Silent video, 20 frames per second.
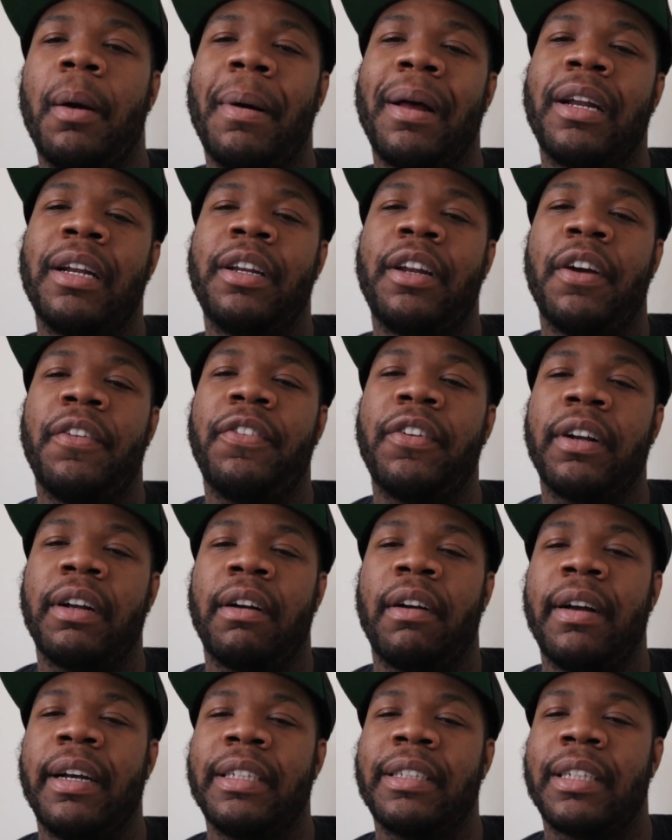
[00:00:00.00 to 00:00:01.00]
about the different
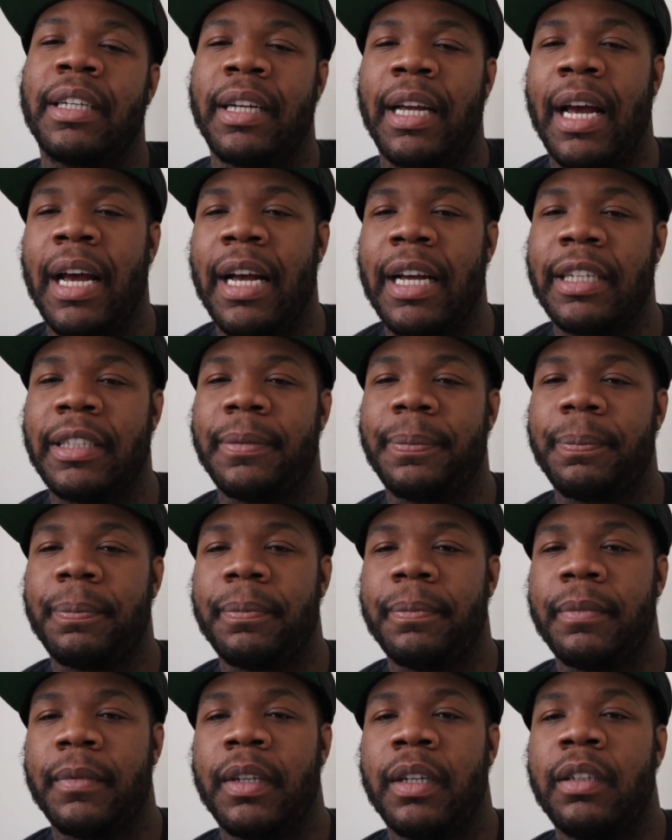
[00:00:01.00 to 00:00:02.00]
grades of gas.
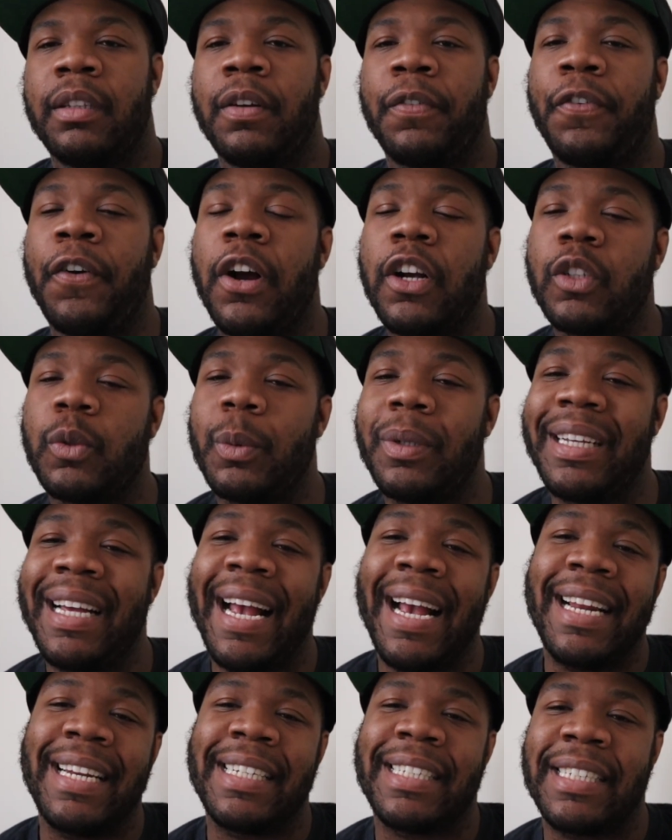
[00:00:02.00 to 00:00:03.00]
The first one is
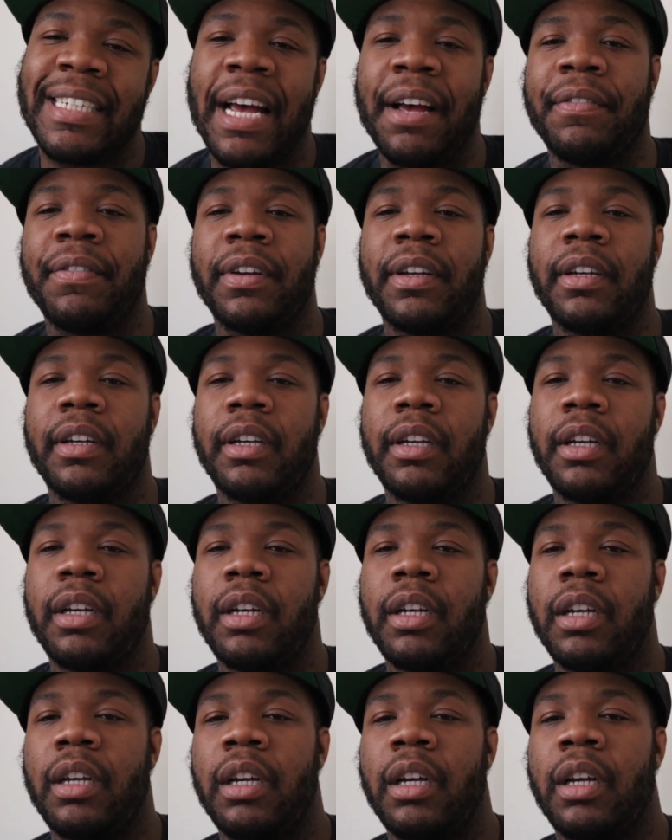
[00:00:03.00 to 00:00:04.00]
87.
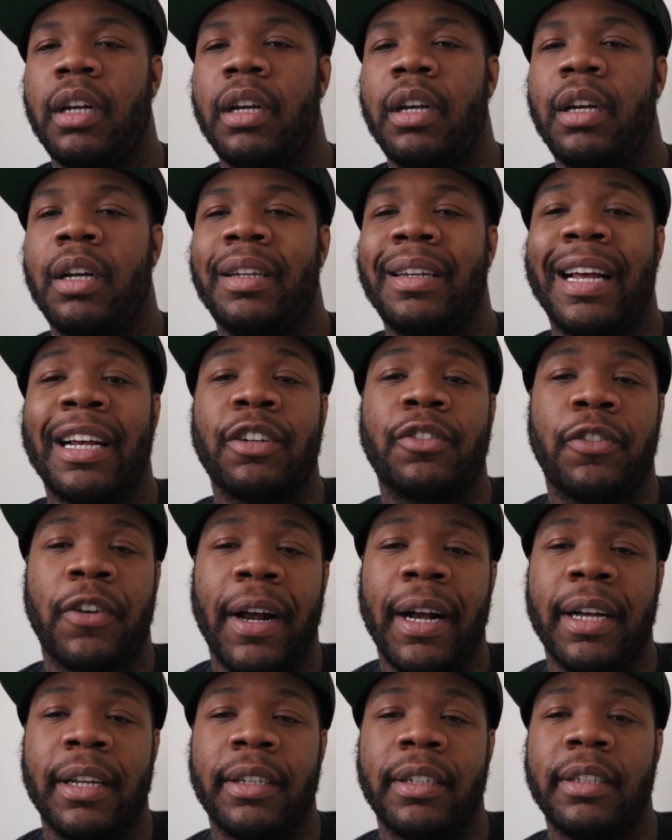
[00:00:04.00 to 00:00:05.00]
That's
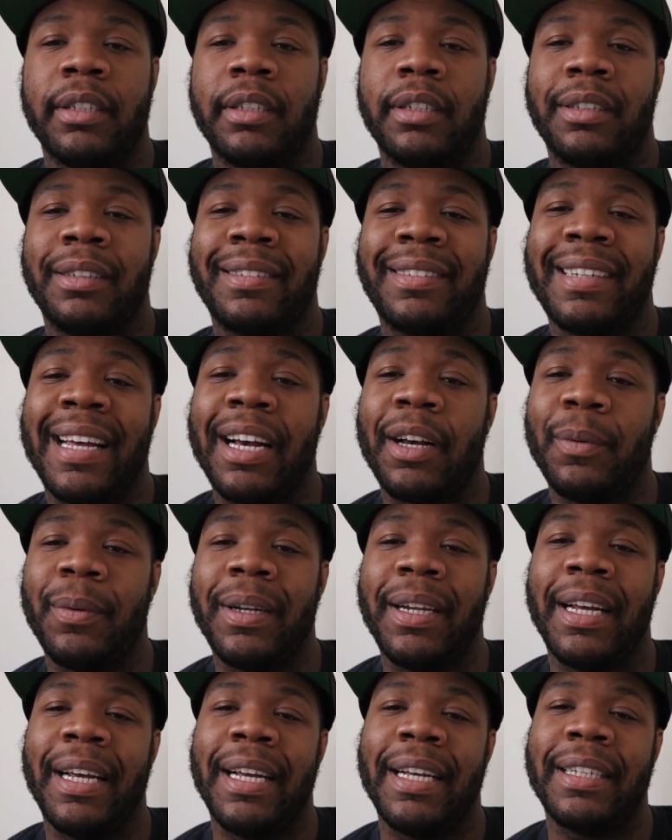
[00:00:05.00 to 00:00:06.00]
regular. Second
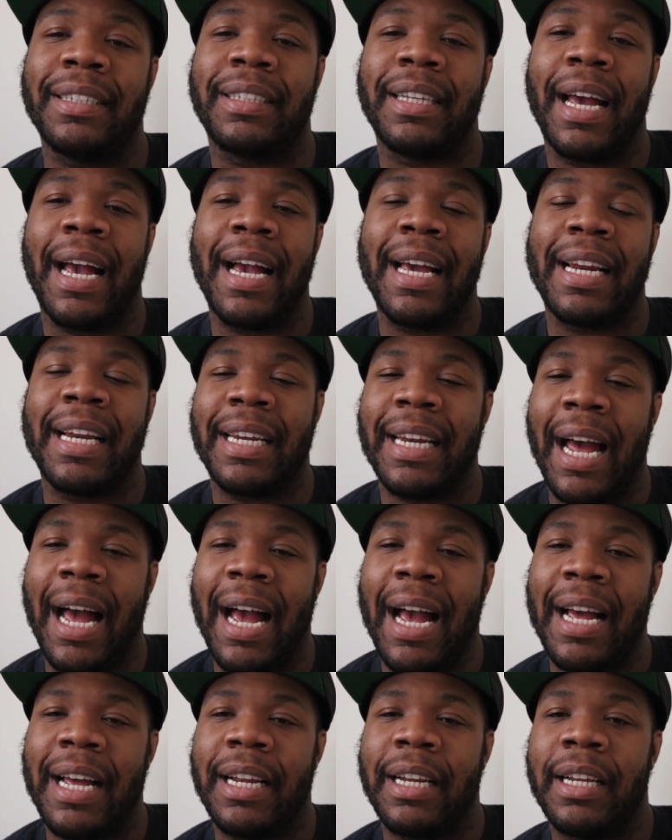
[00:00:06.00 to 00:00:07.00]
one is
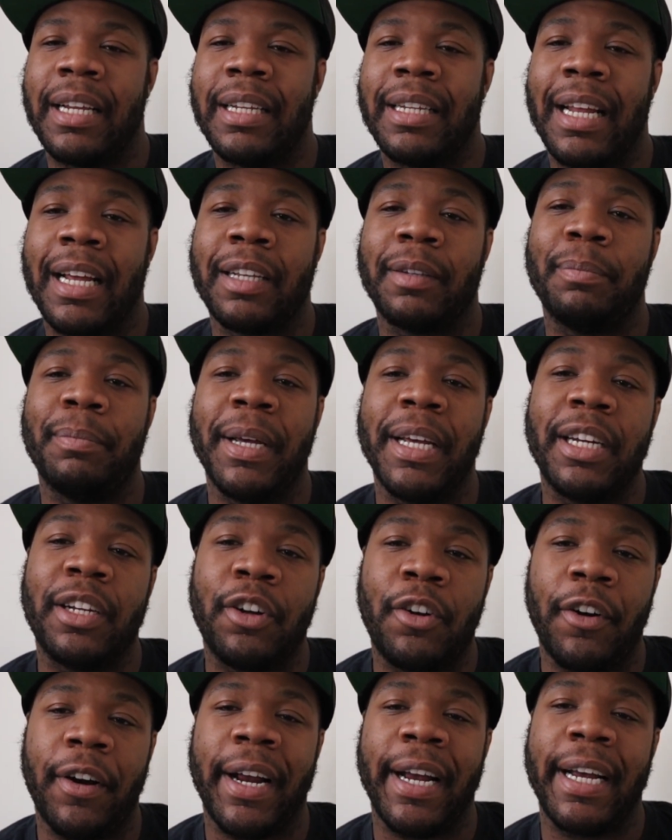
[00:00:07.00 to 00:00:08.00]
89. That's
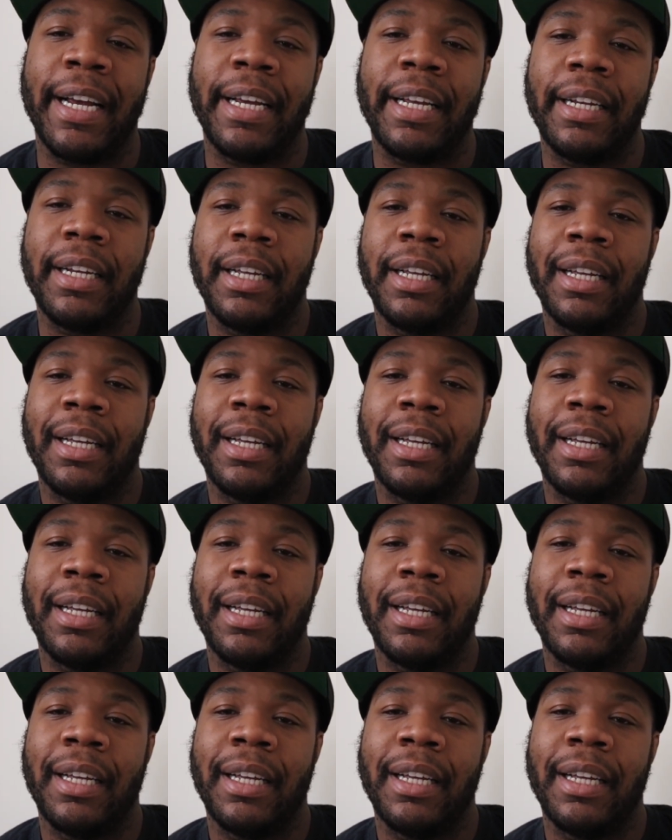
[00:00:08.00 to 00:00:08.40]
mid-grade.